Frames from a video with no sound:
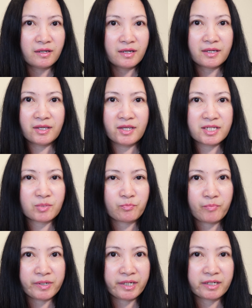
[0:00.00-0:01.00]
his
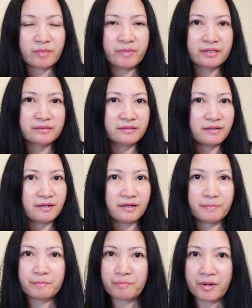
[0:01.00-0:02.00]
predicament
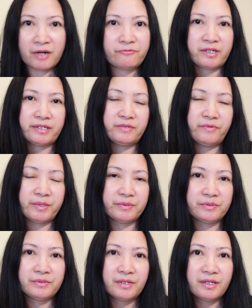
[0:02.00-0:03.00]
perfectly
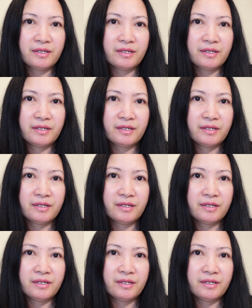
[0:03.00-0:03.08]
well.